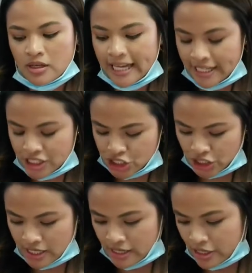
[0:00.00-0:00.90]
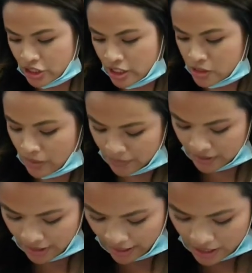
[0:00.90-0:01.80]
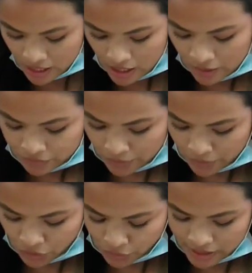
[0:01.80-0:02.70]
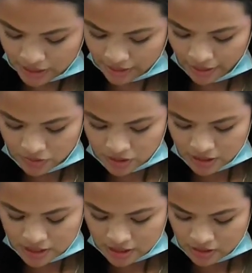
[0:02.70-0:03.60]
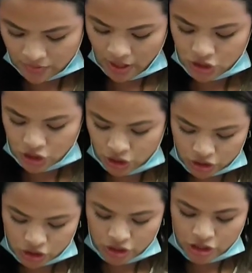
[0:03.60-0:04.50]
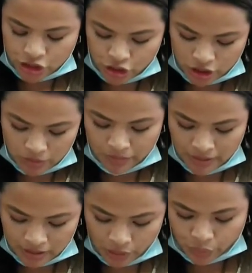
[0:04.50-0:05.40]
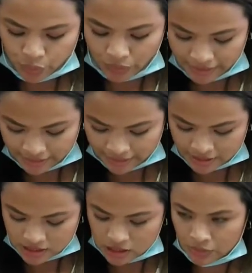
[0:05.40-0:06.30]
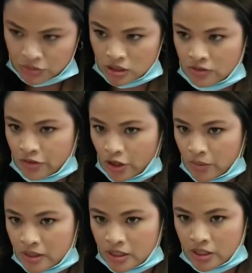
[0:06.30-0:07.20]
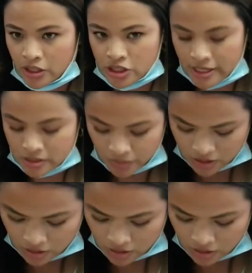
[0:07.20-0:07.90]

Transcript: Intricate. Intricate is my PA. Number 3, the countenances of God's children should be radiant. Subject and verb here. Jasmine?